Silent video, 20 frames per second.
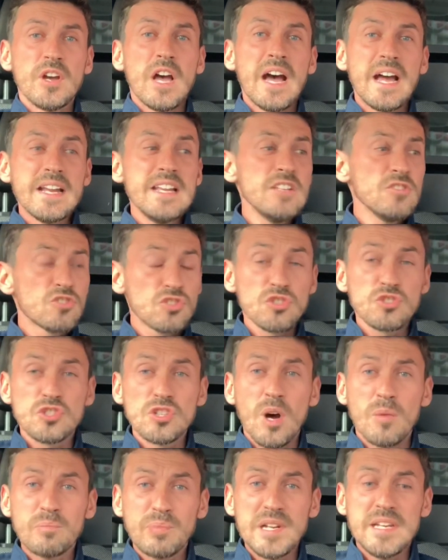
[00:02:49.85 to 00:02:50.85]
And he's just
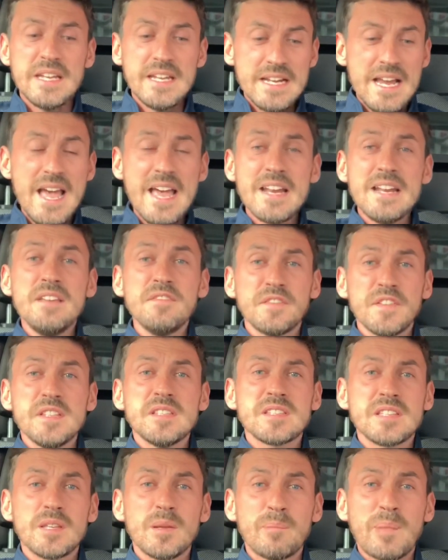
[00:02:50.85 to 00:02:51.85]
not bringing
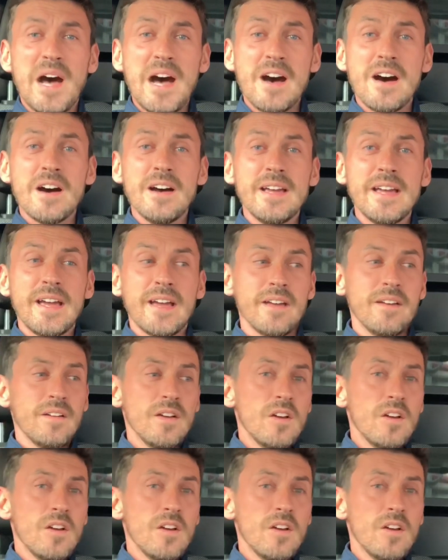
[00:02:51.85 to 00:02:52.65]
anything to the party.